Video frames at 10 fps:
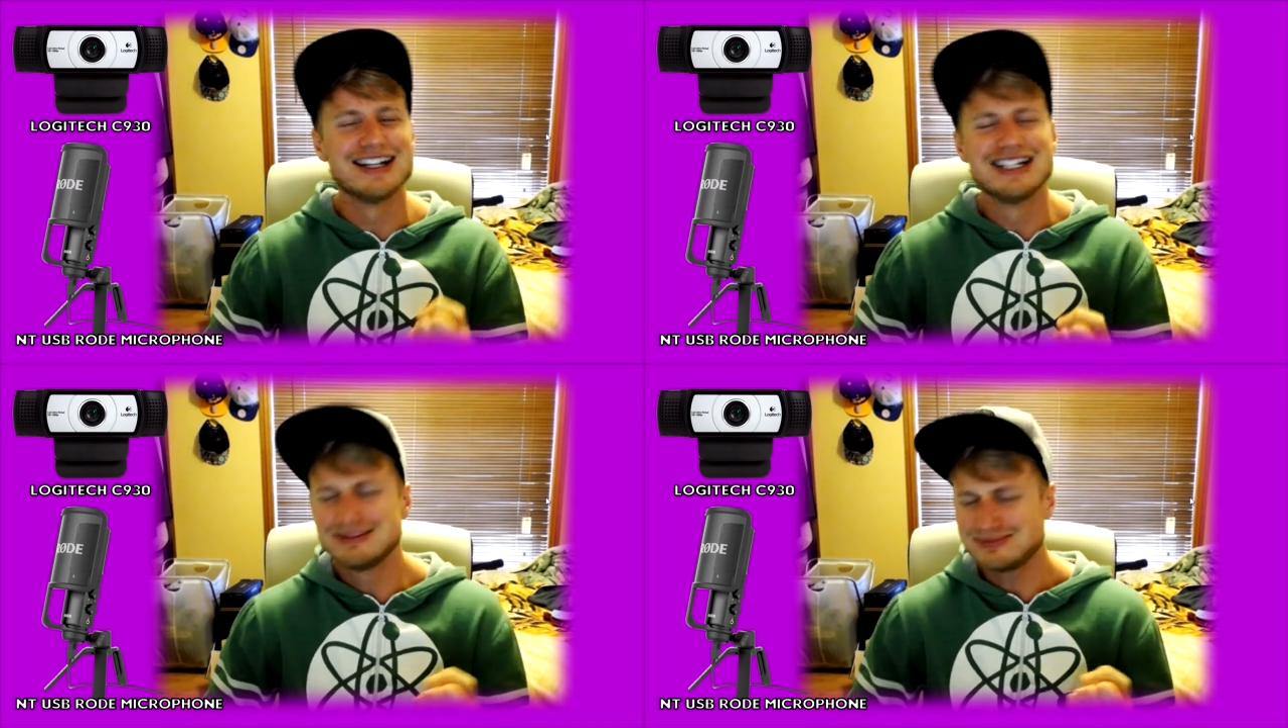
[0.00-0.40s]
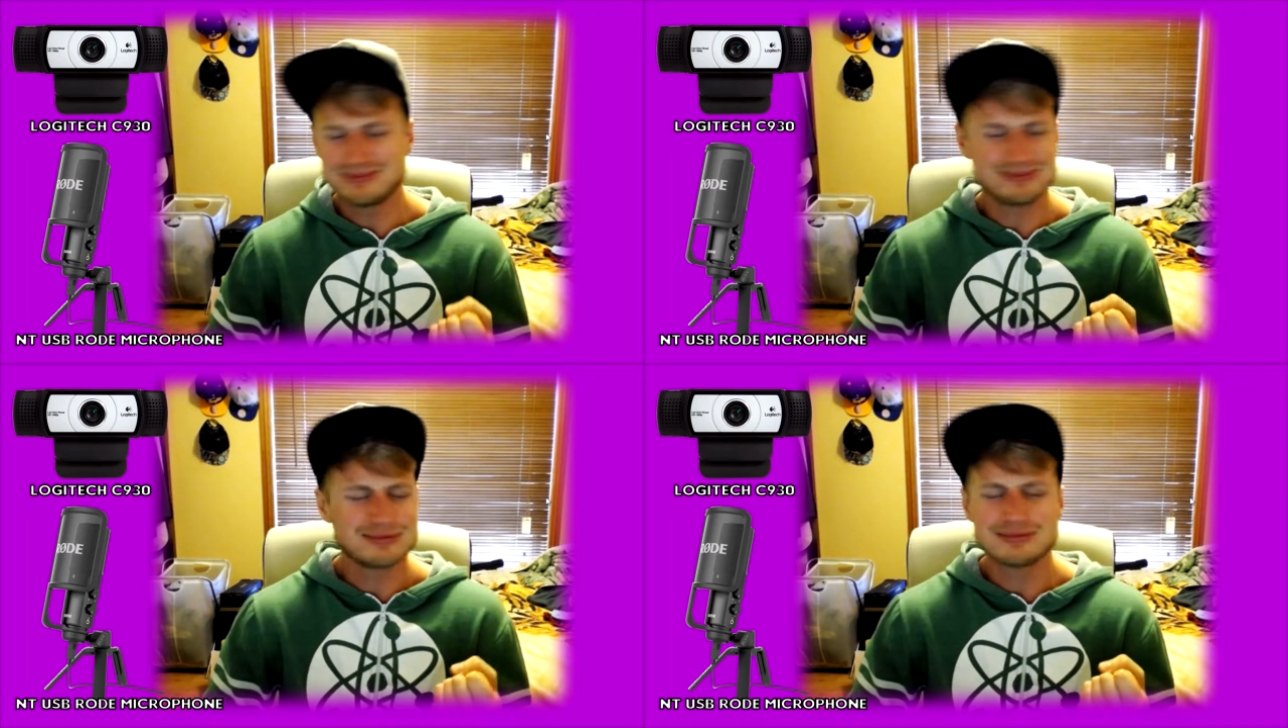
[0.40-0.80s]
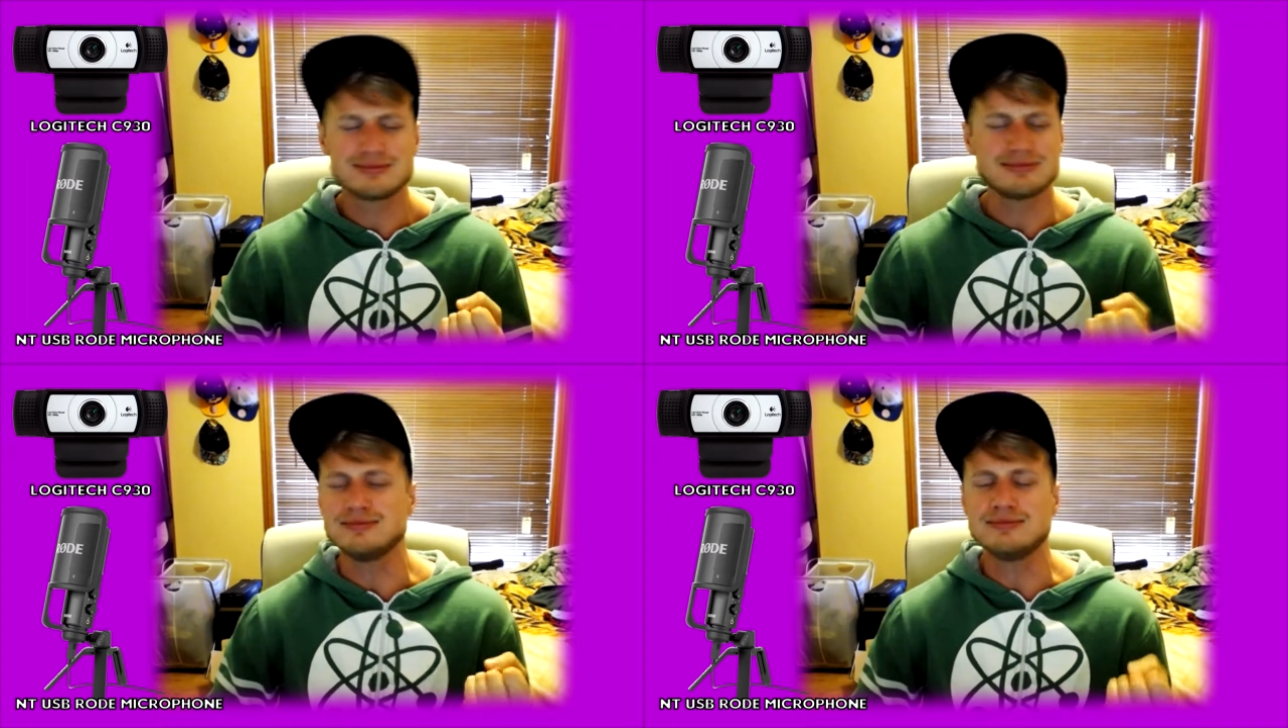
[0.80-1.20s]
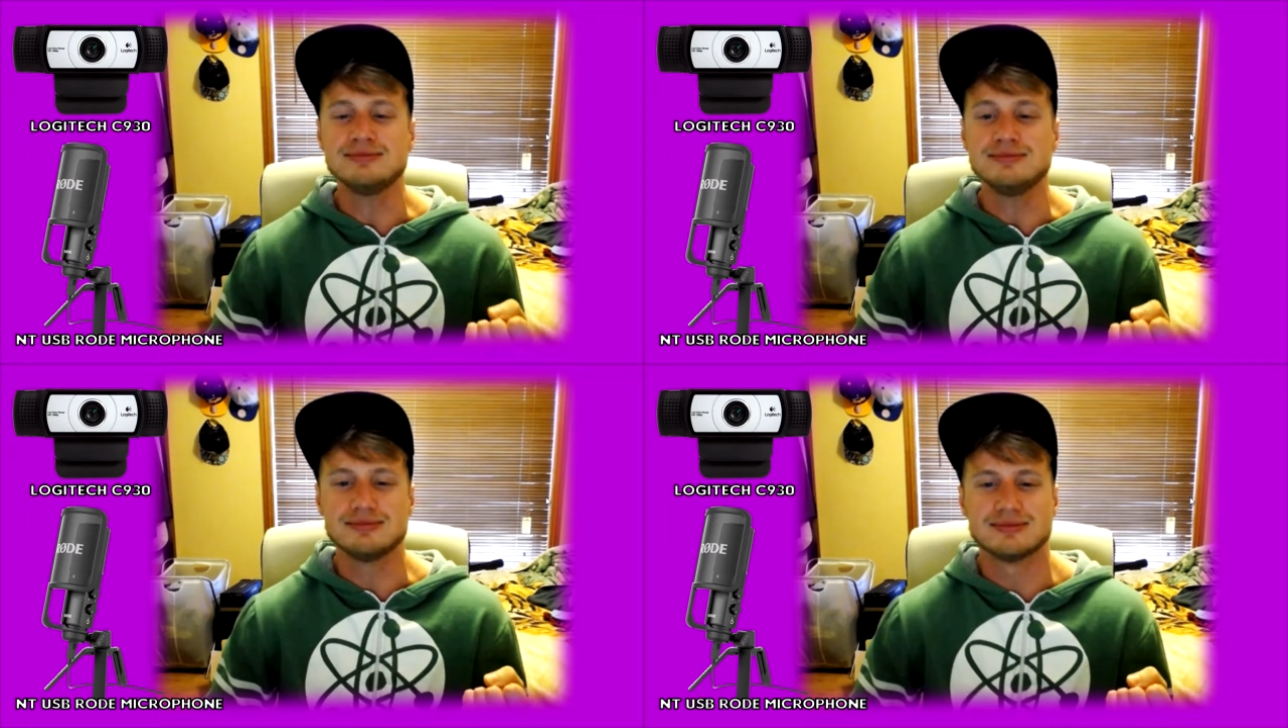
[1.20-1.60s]
Mm -mm
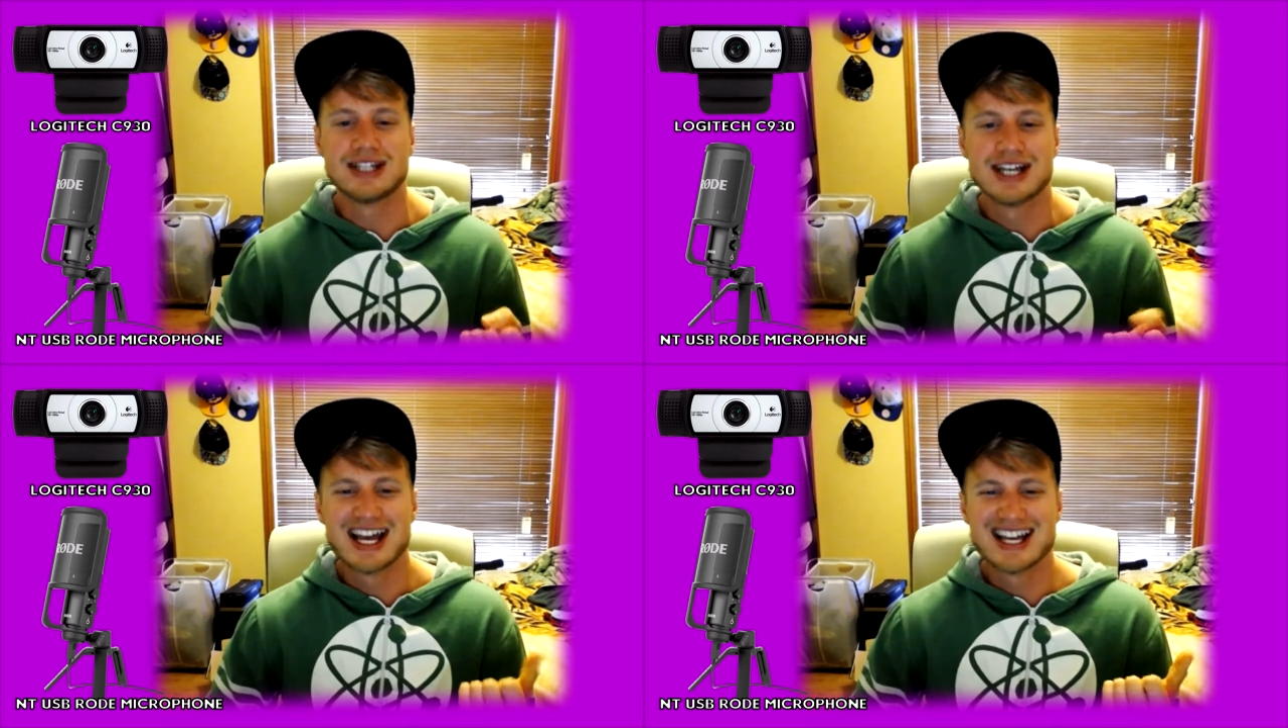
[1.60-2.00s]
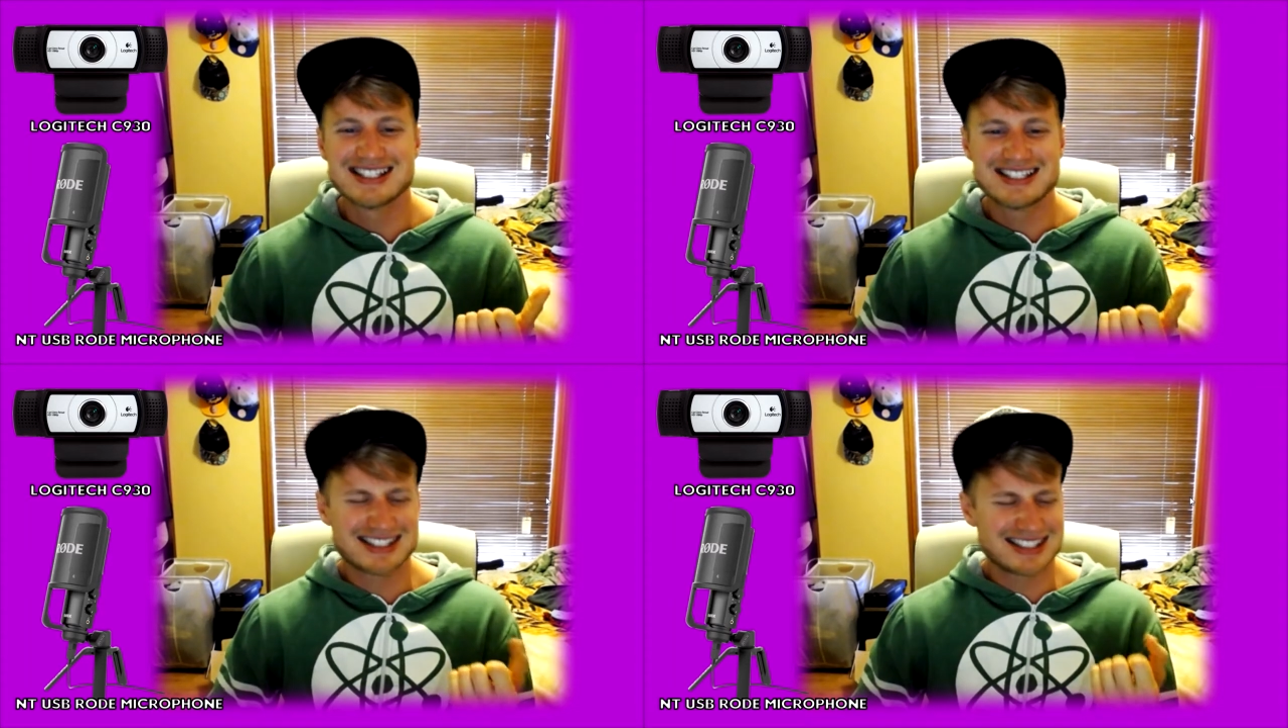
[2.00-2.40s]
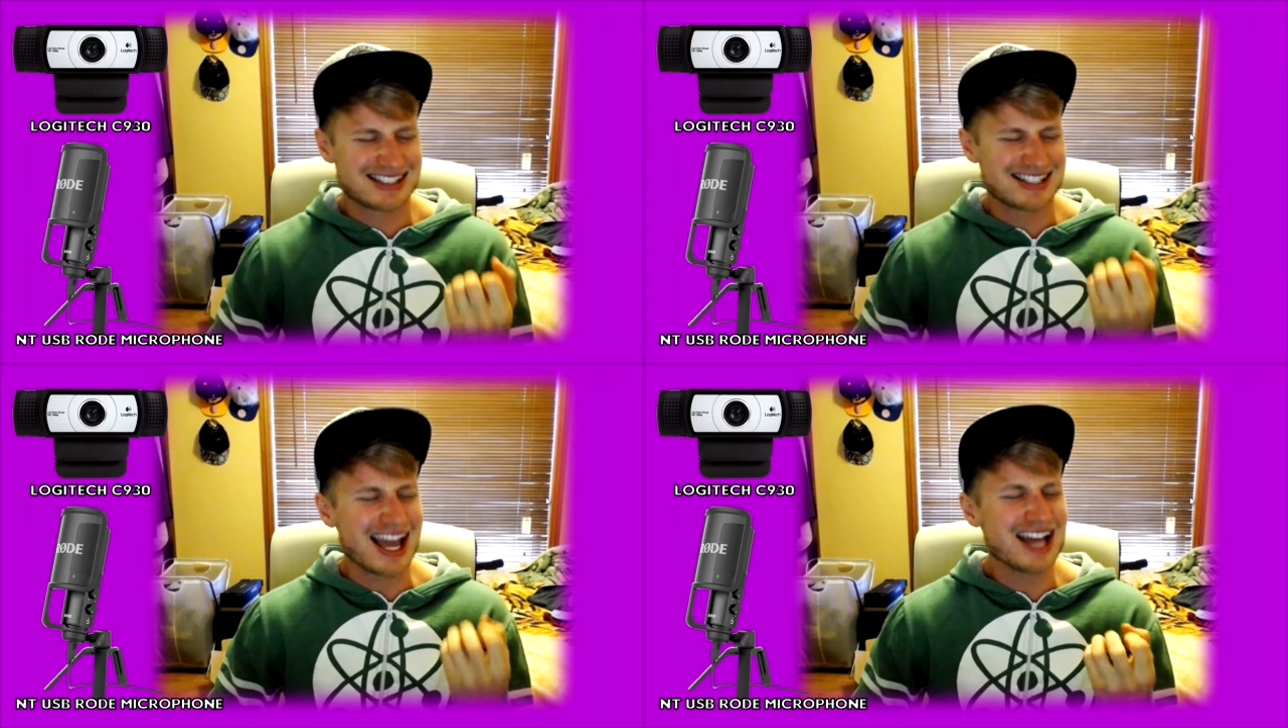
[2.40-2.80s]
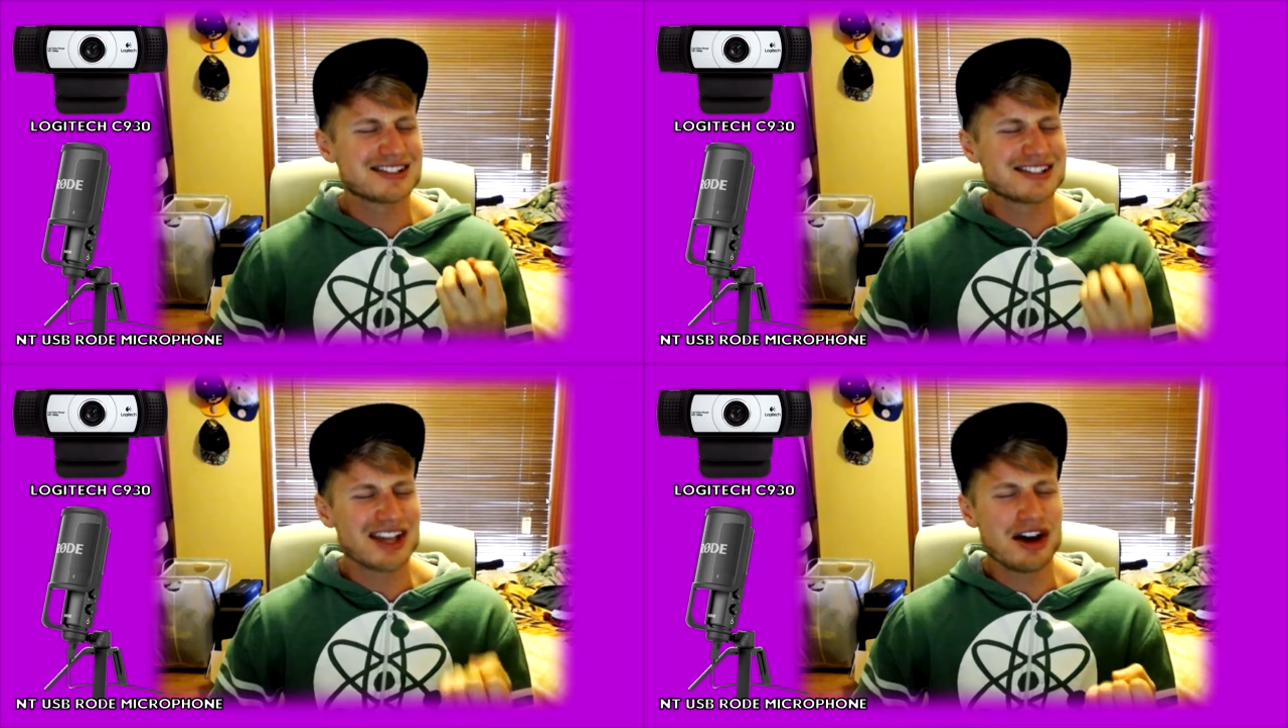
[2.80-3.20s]
-mm. Sounds
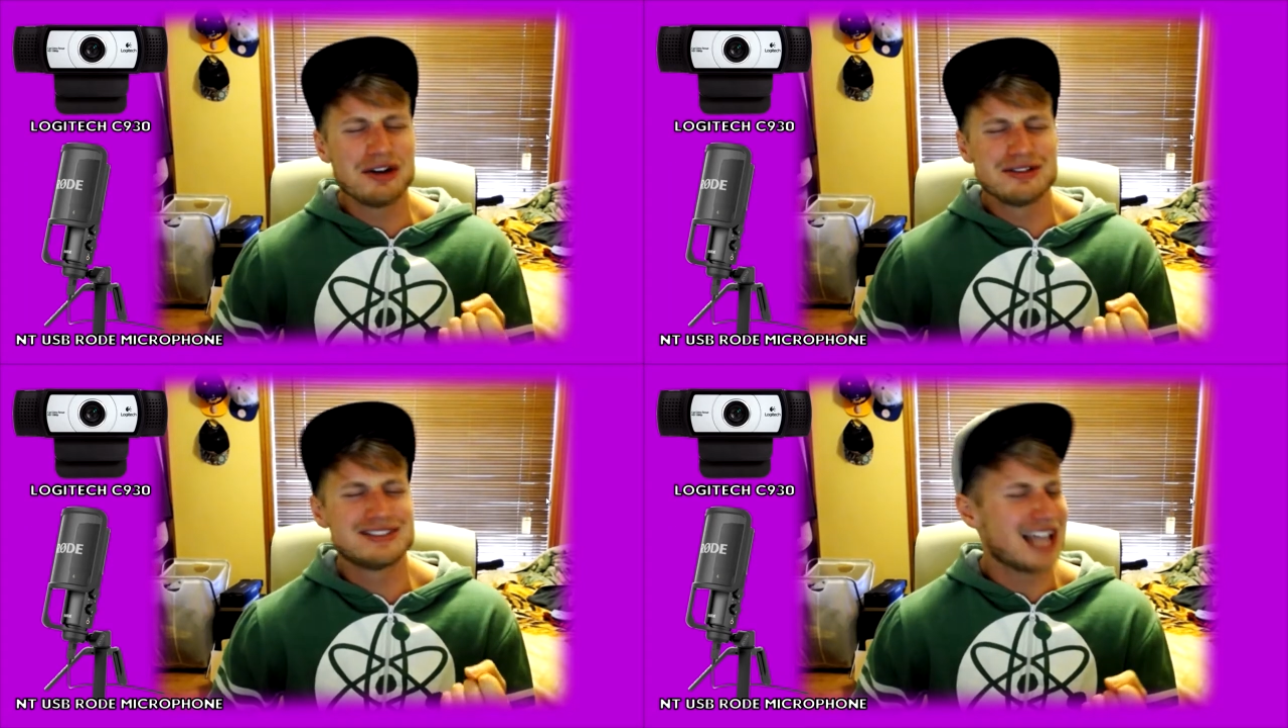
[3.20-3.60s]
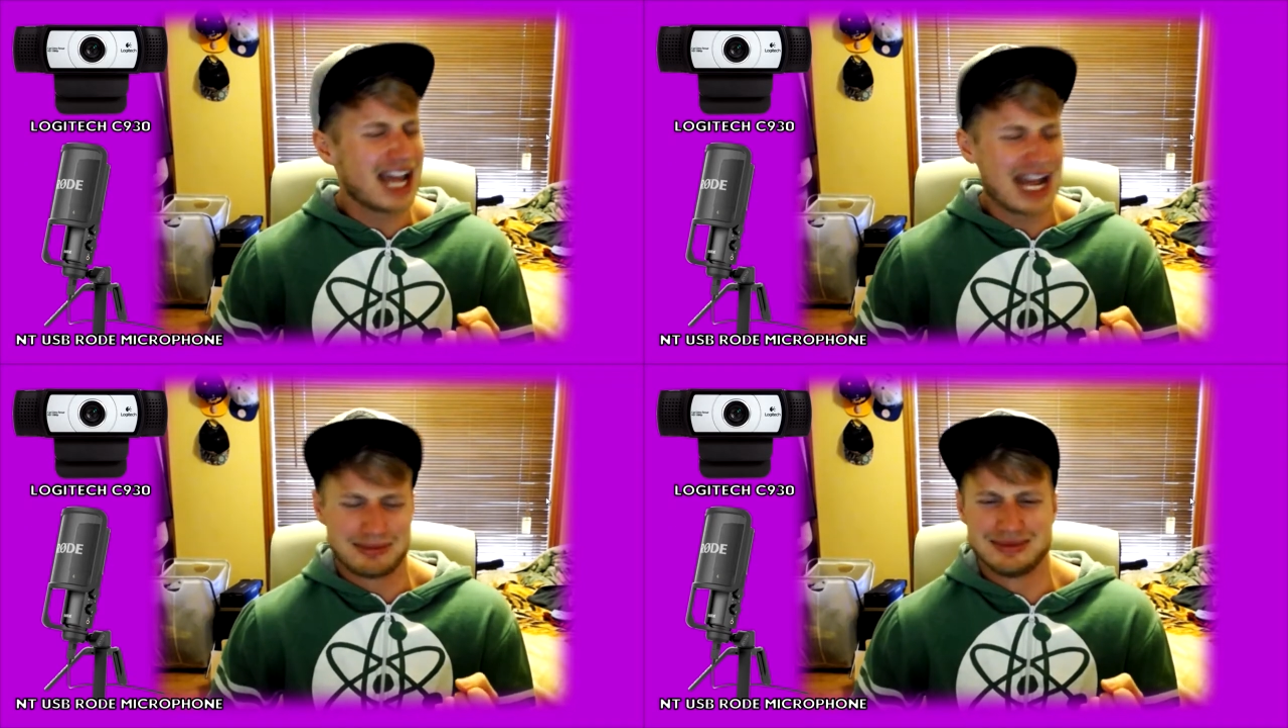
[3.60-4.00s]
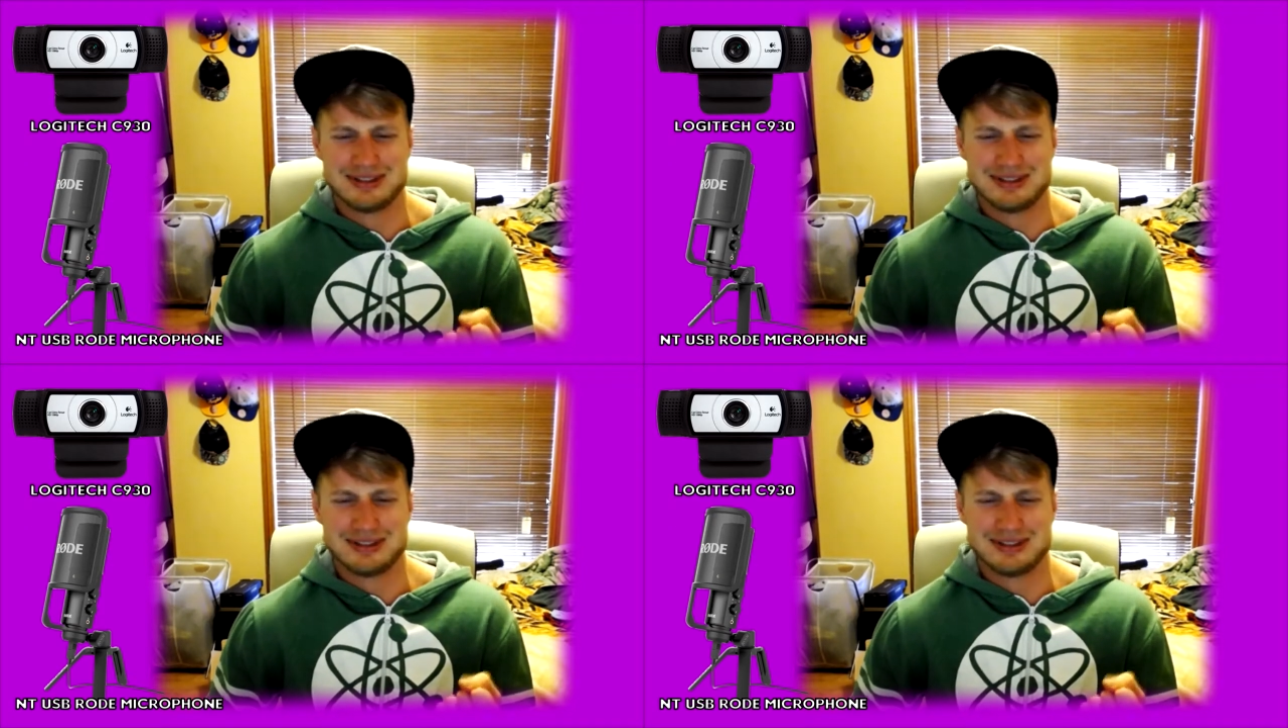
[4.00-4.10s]
so damn